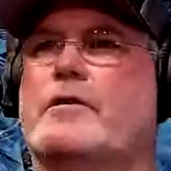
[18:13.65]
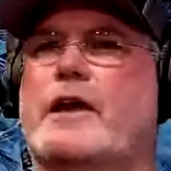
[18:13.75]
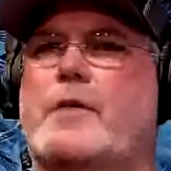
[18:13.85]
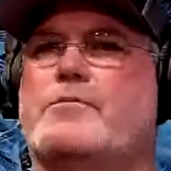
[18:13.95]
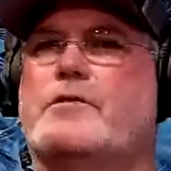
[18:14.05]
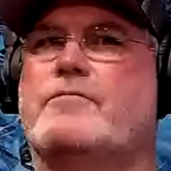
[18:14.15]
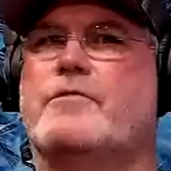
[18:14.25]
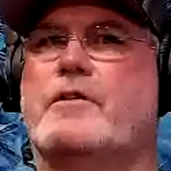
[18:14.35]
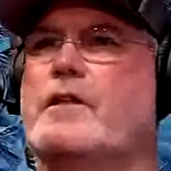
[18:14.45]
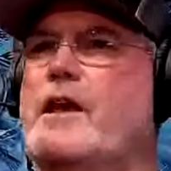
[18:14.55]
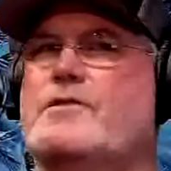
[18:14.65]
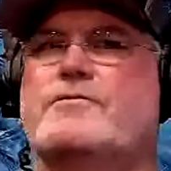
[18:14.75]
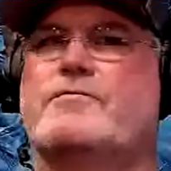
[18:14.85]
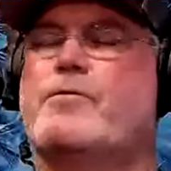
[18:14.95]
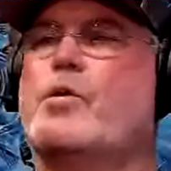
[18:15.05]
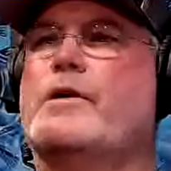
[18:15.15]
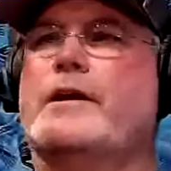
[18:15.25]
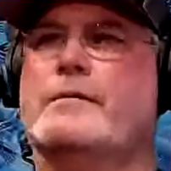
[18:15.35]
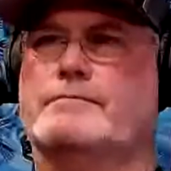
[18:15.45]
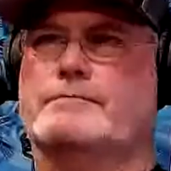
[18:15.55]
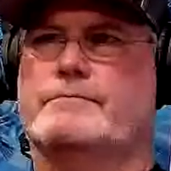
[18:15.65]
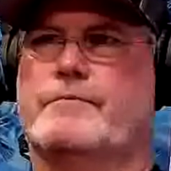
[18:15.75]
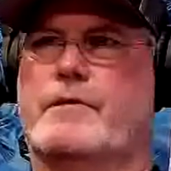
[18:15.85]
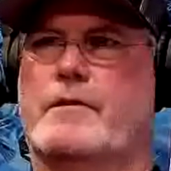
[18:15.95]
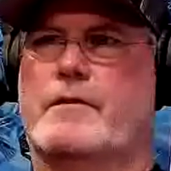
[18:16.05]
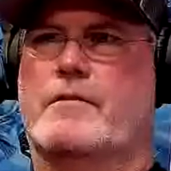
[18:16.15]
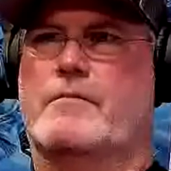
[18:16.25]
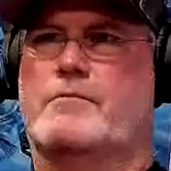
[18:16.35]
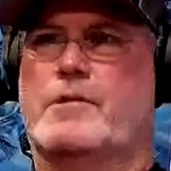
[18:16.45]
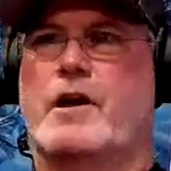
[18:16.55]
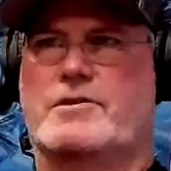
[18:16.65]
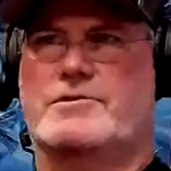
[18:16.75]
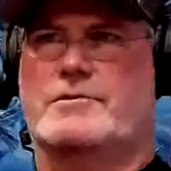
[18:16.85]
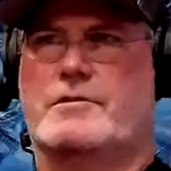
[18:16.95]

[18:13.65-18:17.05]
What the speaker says: captain for the last 40 plus.